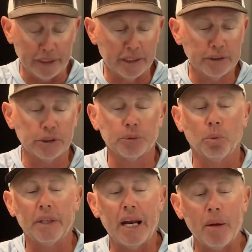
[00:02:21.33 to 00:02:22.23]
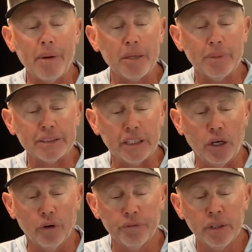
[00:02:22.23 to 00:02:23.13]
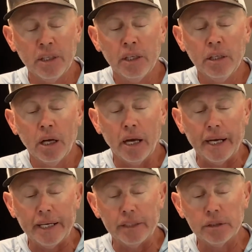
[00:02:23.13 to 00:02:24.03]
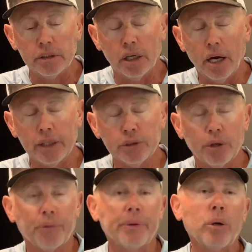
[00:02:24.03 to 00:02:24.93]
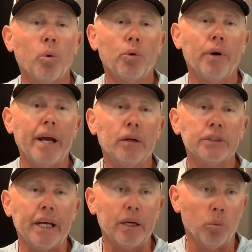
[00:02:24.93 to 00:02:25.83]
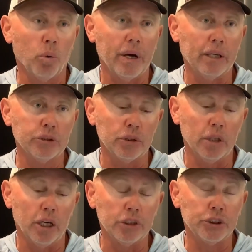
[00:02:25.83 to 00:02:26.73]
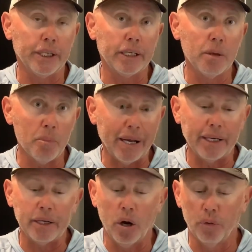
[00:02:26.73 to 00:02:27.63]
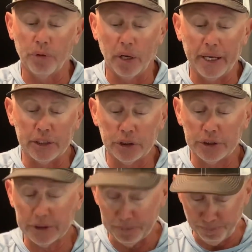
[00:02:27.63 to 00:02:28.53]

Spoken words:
This is one that I make myself, and I use a 3/4 ounce and a 1 ounce jig mainly on the ledges.